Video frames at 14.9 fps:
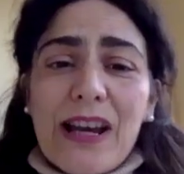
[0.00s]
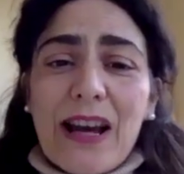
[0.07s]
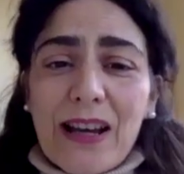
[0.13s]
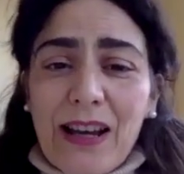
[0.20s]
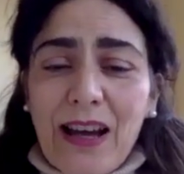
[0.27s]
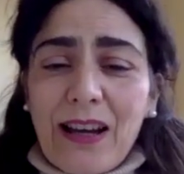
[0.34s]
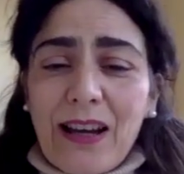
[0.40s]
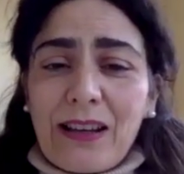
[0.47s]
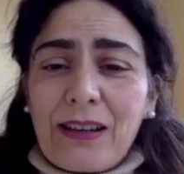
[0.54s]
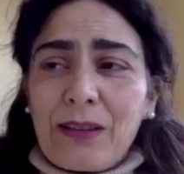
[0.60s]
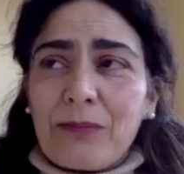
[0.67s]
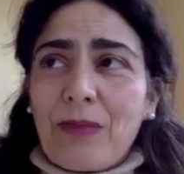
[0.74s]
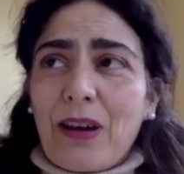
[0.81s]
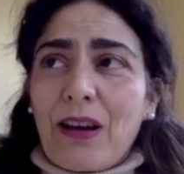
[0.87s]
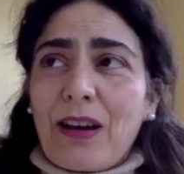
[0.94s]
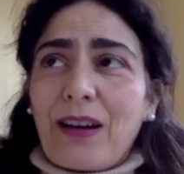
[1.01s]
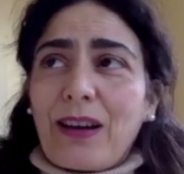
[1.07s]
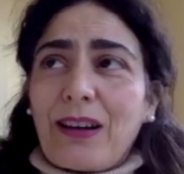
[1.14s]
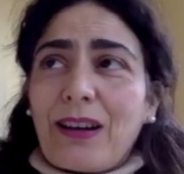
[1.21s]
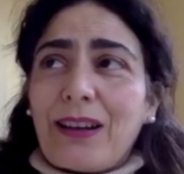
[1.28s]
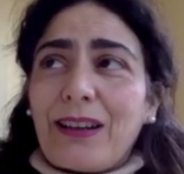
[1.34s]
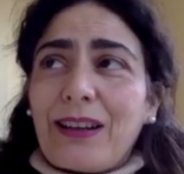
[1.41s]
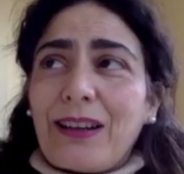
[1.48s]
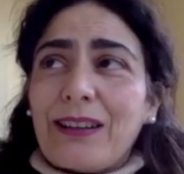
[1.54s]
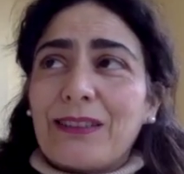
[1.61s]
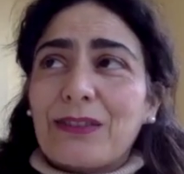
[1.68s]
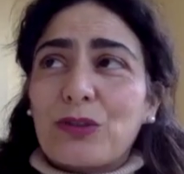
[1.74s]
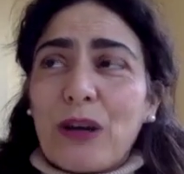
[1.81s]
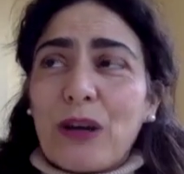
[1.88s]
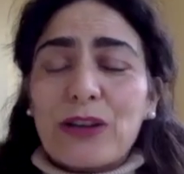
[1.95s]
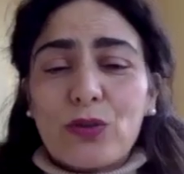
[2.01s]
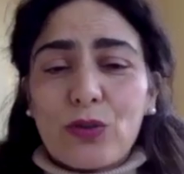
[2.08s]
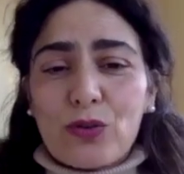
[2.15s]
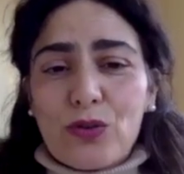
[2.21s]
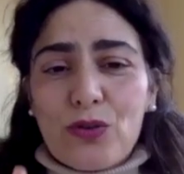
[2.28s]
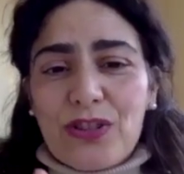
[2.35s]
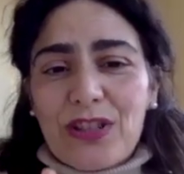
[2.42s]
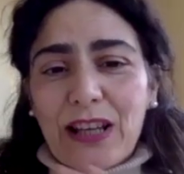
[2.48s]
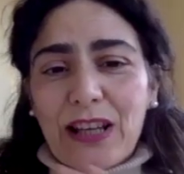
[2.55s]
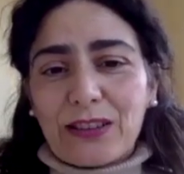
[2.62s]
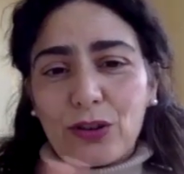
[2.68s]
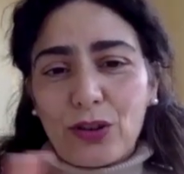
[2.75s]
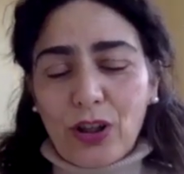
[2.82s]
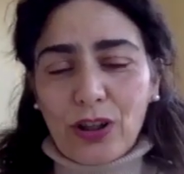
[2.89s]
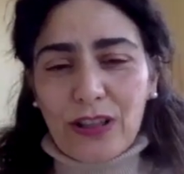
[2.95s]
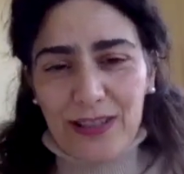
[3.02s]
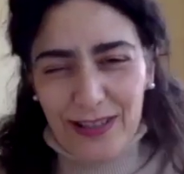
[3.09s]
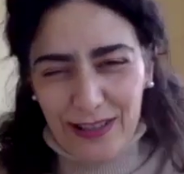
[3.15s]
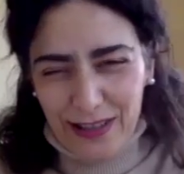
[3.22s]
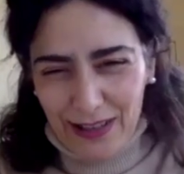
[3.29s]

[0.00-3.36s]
I try to use that knowledge,